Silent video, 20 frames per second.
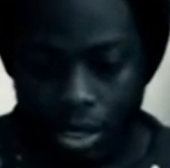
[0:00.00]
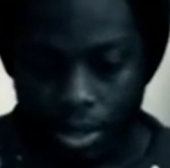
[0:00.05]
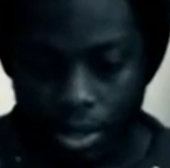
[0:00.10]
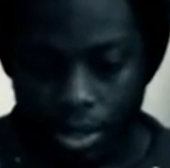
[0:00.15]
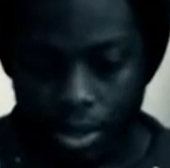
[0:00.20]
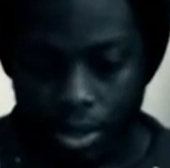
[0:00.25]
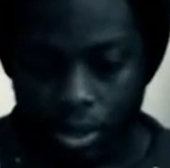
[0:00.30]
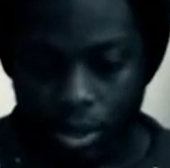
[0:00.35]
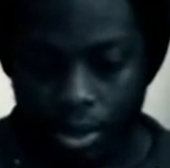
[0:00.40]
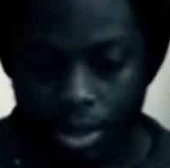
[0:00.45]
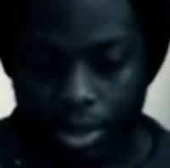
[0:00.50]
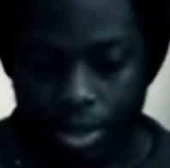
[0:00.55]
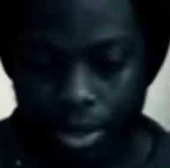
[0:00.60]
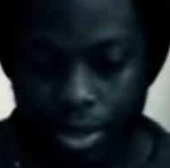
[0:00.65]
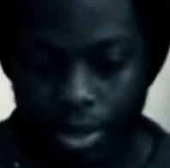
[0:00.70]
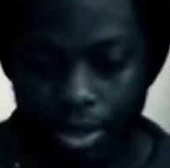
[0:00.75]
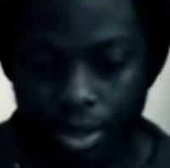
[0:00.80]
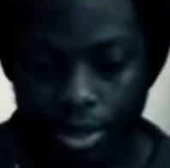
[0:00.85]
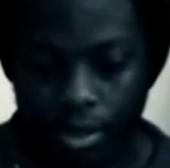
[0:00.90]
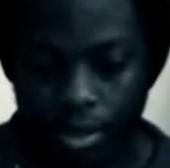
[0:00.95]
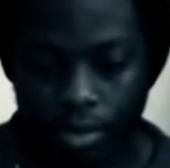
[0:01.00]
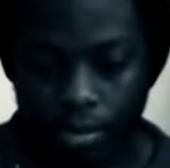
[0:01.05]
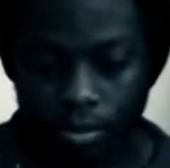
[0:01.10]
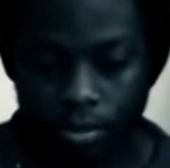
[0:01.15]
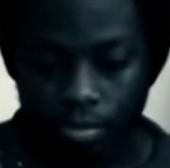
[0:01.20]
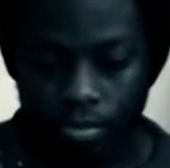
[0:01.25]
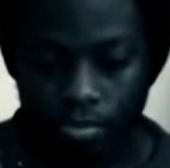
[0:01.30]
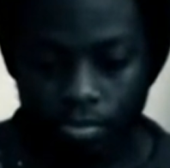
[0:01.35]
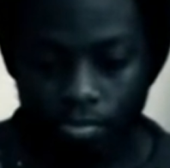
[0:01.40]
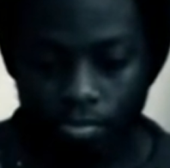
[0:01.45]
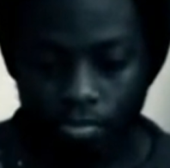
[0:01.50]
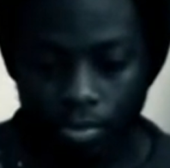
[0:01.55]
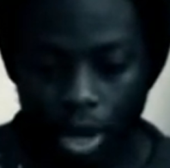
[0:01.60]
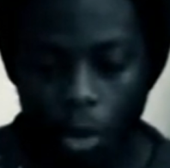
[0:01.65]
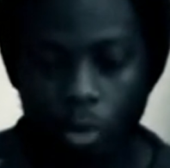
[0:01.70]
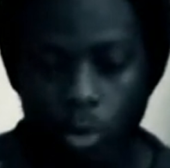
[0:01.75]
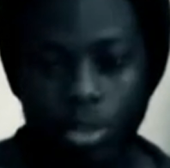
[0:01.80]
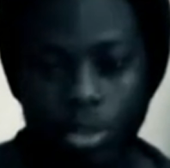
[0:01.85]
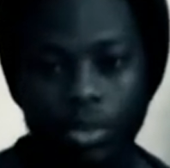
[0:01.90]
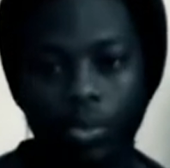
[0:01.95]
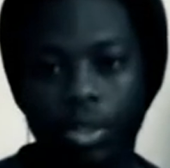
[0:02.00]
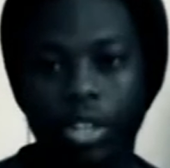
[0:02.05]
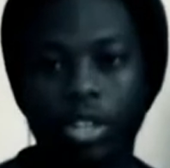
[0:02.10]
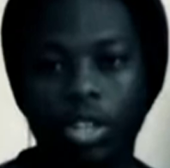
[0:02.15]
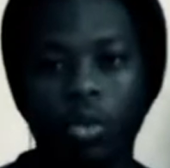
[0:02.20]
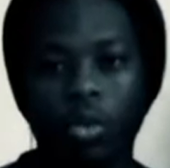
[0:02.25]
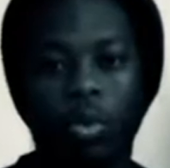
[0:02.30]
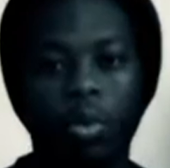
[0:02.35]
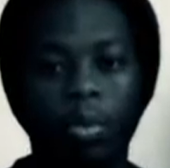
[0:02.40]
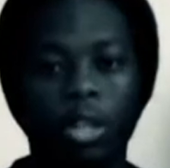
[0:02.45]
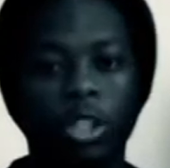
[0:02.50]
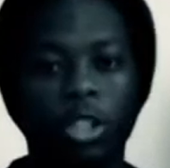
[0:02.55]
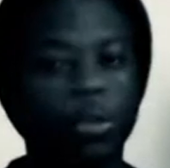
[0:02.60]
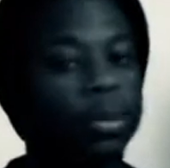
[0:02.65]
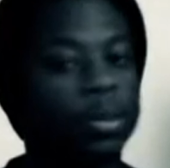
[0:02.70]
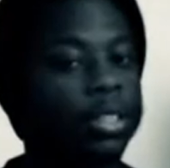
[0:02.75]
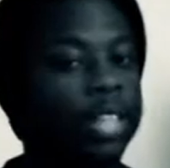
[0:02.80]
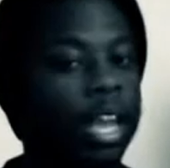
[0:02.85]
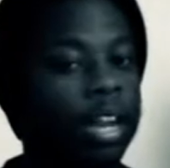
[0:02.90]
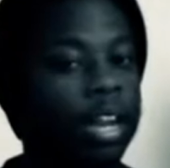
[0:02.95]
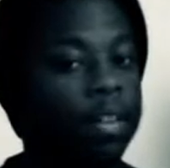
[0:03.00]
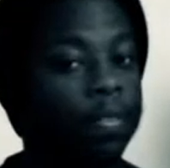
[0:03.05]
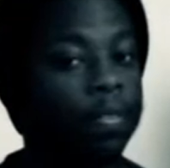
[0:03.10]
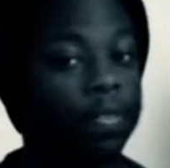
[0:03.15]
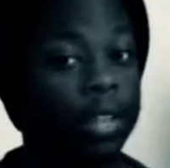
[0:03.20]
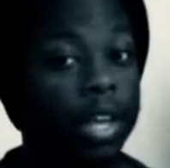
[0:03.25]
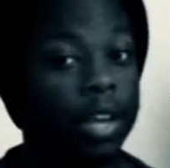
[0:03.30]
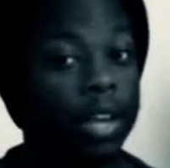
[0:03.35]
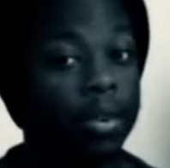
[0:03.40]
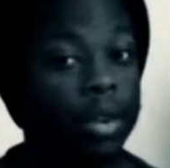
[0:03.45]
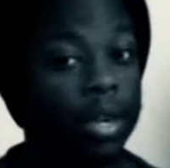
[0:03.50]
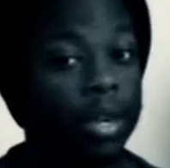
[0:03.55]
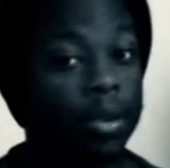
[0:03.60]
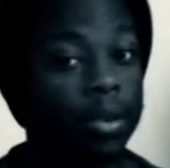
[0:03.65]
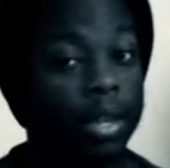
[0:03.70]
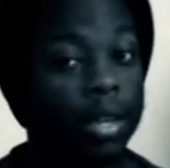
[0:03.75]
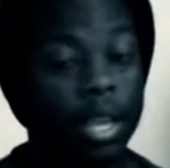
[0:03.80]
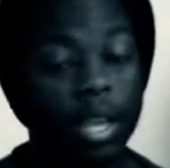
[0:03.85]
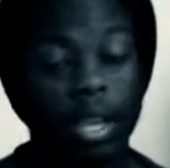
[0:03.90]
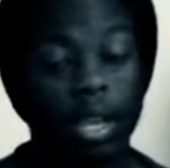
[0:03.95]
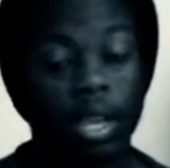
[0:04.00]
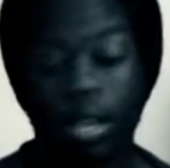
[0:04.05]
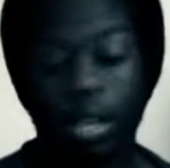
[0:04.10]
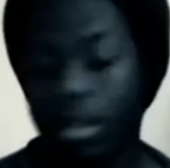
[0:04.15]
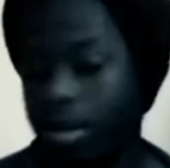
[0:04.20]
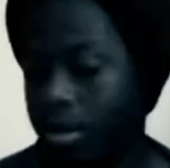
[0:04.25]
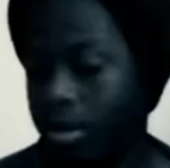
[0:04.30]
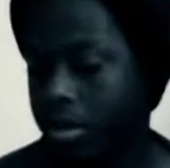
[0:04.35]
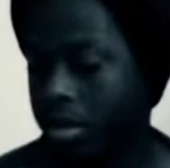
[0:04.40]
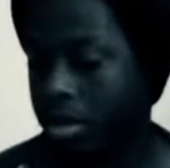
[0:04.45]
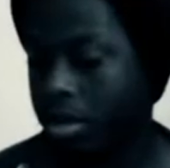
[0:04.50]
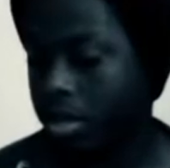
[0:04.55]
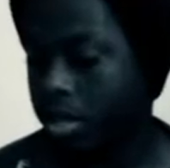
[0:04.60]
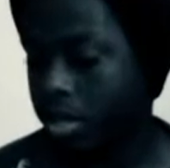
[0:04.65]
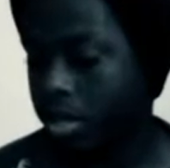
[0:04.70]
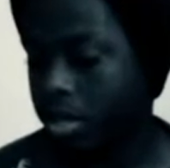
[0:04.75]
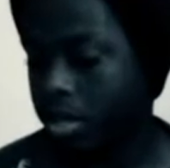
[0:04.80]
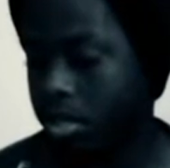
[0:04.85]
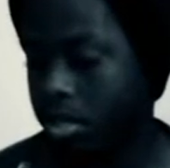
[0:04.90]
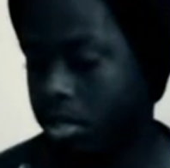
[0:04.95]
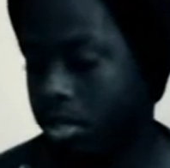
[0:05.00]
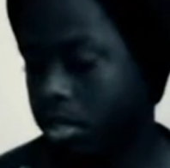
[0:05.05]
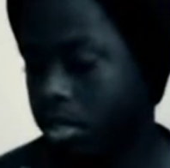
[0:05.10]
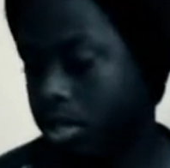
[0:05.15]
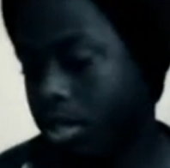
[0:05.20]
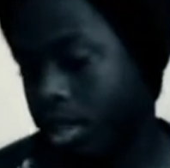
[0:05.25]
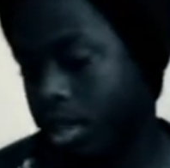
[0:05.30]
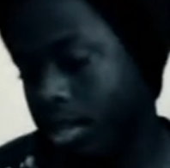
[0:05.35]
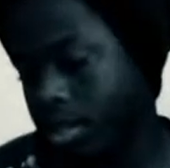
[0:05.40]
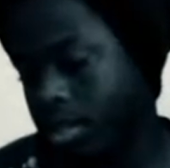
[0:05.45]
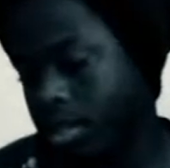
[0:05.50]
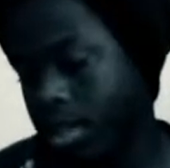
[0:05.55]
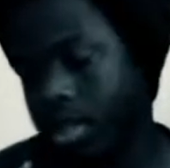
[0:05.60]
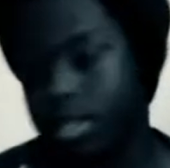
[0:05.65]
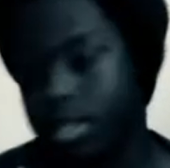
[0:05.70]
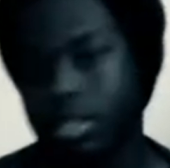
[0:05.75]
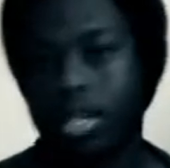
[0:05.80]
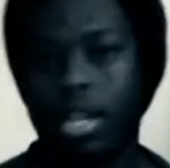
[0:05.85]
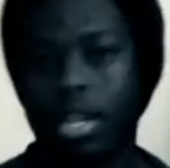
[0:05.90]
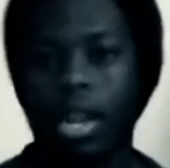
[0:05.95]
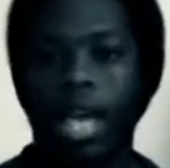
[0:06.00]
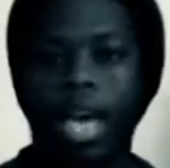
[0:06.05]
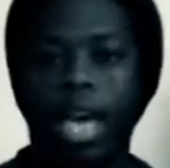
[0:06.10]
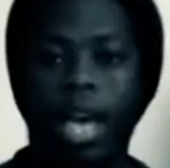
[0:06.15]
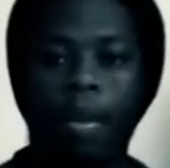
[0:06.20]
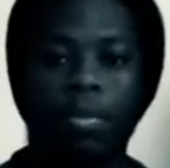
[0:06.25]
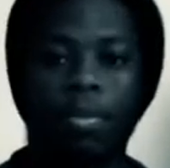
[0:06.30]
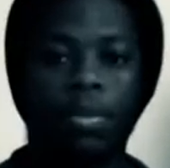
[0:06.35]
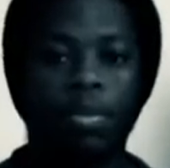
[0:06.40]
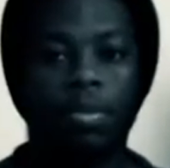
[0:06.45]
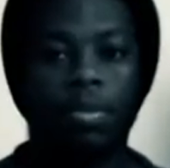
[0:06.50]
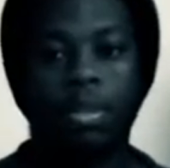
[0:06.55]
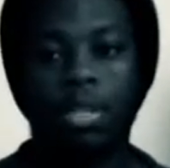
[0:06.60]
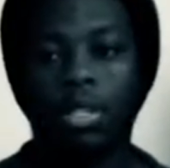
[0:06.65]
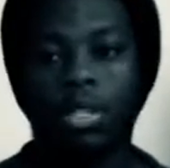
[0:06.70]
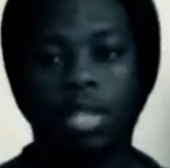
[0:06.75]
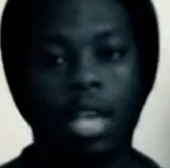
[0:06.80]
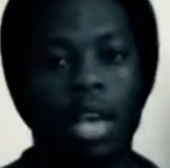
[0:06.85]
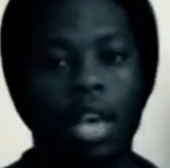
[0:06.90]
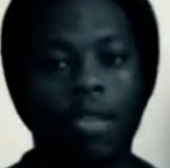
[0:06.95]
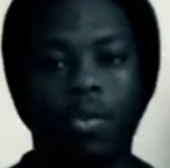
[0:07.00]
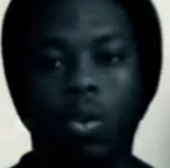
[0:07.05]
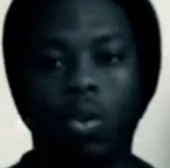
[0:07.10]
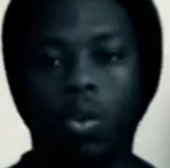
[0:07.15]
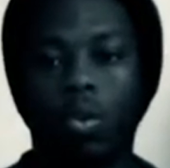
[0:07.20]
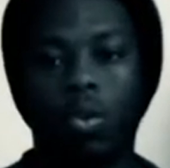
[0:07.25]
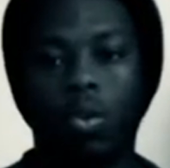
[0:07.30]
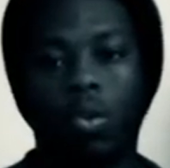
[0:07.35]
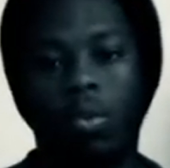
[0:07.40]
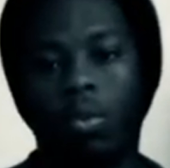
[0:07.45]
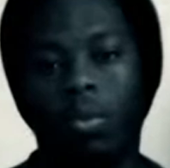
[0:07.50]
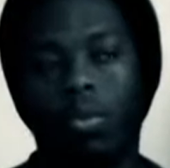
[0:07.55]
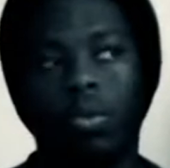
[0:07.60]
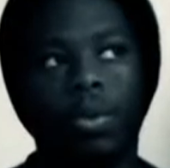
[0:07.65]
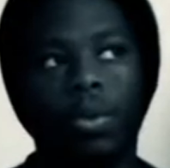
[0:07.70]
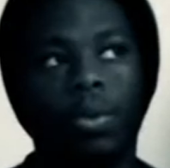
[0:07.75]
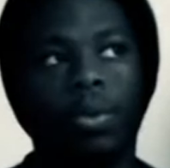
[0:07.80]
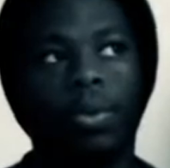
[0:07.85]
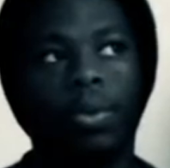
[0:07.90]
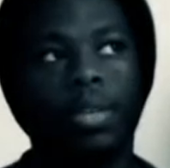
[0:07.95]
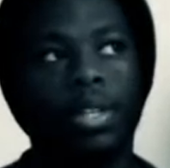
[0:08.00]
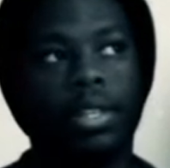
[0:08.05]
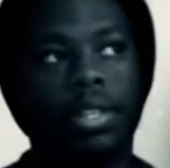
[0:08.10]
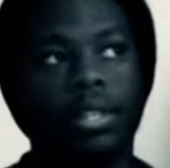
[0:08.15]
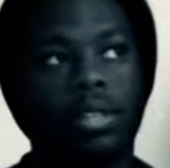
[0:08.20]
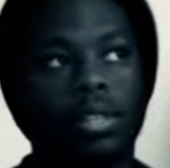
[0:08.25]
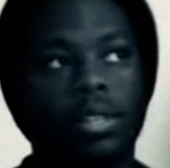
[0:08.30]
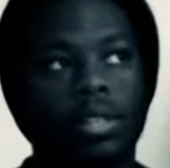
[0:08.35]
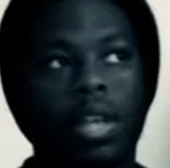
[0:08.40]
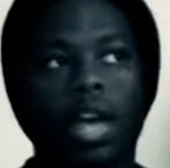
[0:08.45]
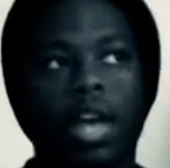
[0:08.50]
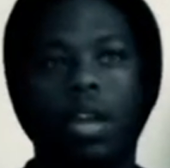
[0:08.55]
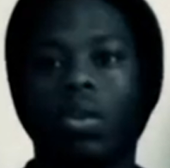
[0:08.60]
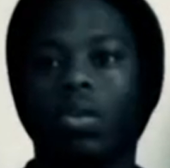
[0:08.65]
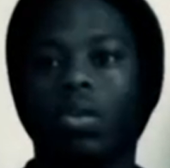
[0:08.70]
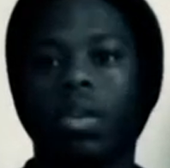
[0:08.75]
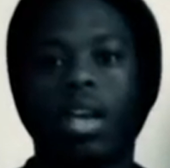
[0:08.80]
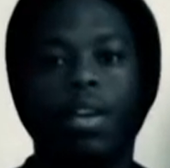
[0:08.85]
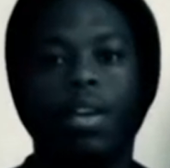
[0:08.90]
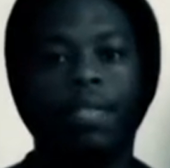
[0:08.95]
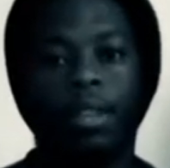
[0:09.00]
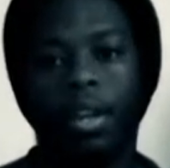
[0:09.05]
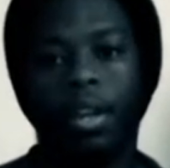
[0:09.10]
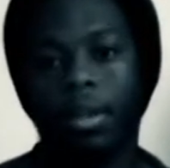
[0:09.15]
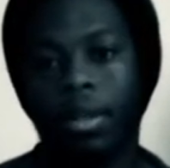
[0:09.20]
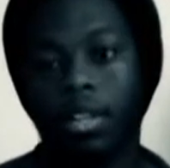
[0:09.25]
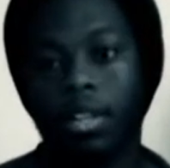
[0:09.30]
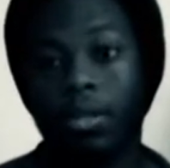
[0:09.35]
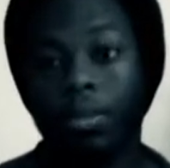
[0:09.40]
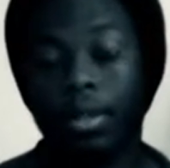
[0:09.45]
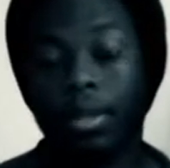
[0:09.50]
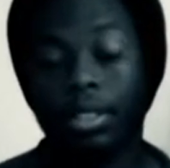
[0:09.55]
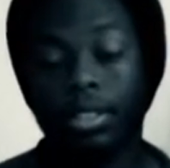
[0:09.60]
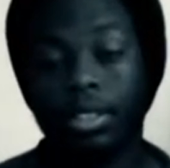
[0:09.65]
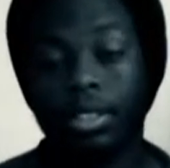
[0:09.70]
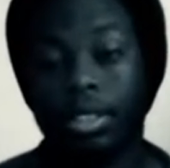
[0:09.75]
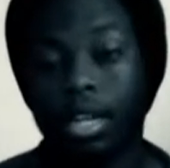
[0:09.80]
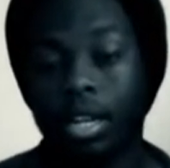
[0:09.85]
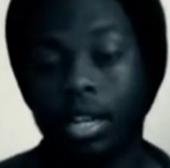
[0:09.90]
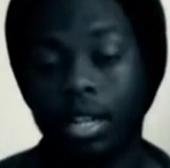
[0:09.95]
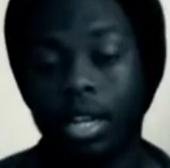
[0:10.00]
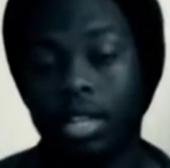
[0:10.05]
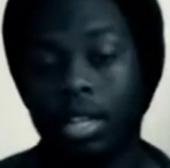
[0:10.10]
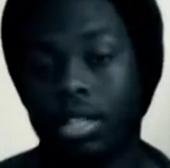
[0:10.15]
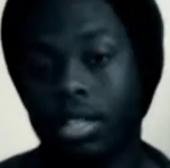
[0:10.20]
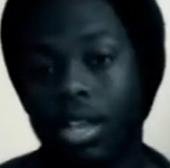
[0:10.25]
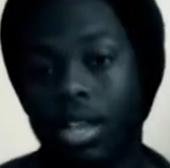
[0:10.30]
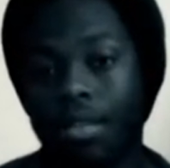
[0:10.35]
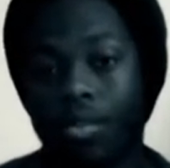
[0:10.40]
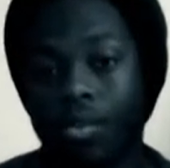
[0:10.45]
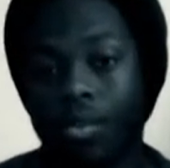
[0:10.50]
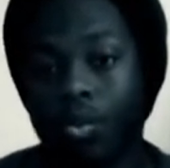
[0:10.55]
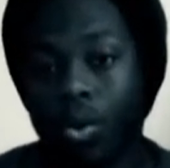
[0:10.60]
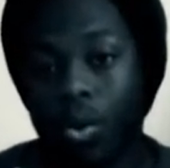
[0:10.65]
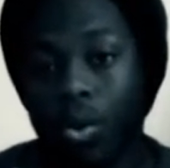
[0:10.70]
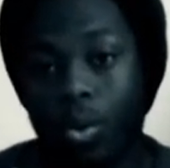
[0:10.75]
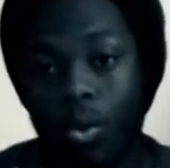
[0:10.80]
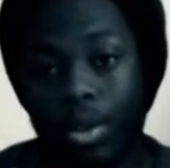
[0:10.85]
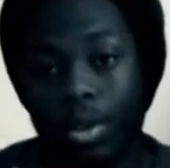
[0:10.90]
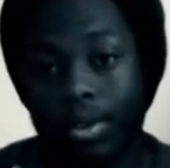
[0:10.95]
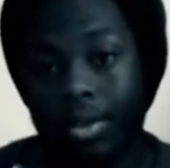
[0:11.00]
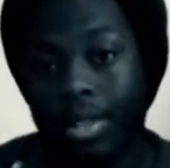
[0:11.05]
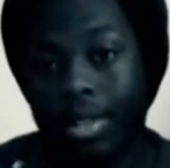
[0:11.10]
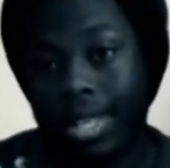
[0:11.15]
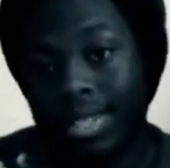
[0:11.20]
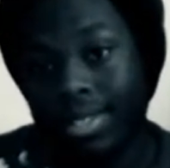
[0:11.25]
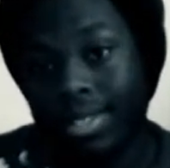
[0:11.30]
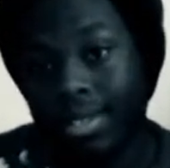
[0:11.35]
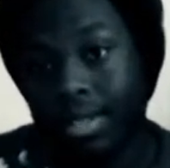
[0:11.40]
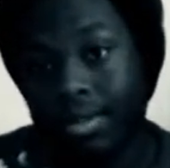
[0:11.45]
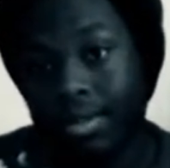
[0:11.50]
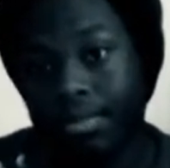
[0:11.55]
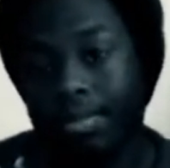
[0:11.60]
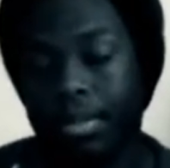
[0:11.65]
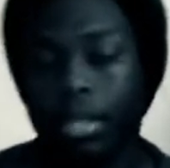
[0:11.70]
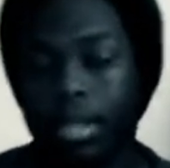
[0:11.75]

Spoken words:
the only thing, I wasn't really doing much with skating flat ground. And that just kind of happens because I have a horrible road. I don't have any other place to skate. I just have the road, and that's it.